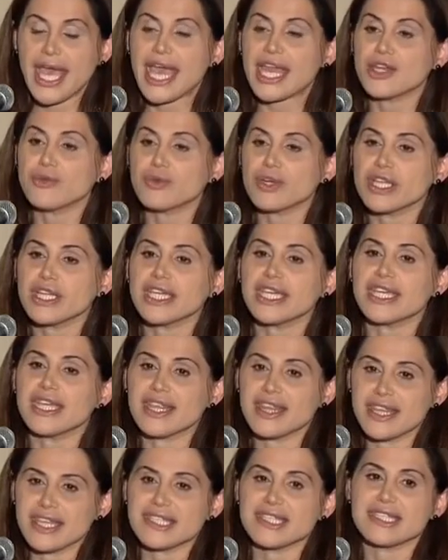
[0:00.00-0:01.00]
And
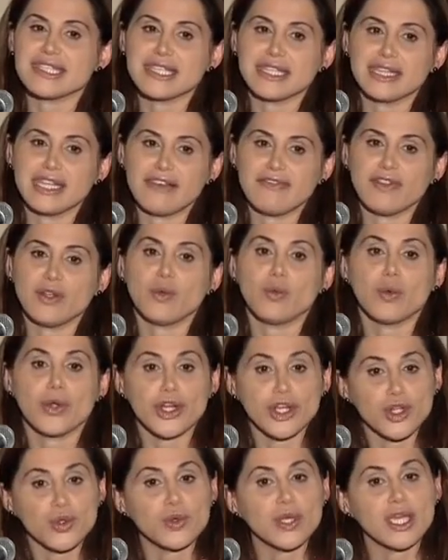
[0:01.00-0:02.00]
really, this is a level
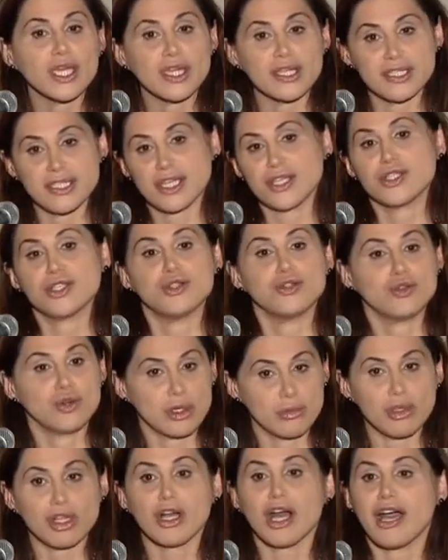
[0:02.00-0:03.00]
where you can conduct a
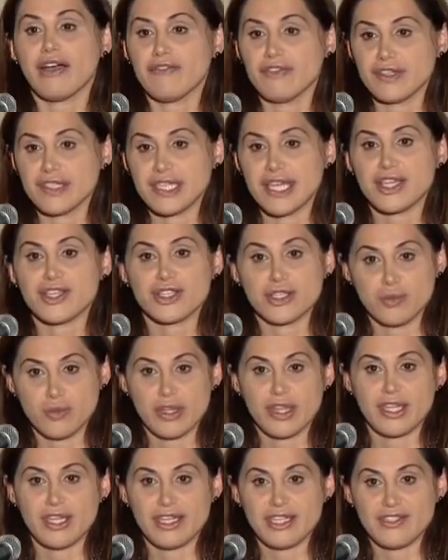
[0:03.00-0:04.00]
normal conversation
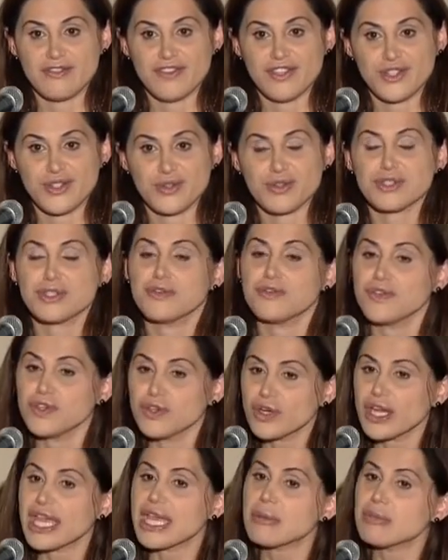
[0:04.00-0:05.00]
with an individual. So, if
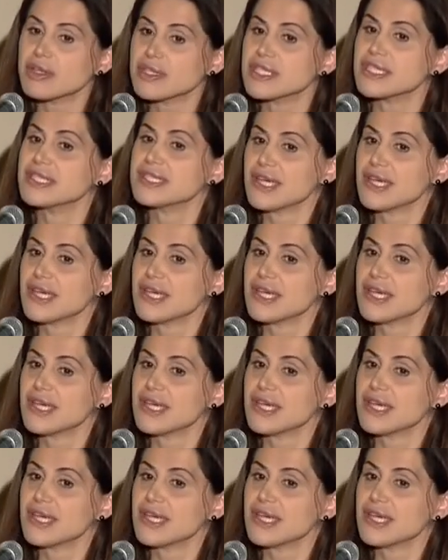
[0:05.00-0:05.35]
you're able to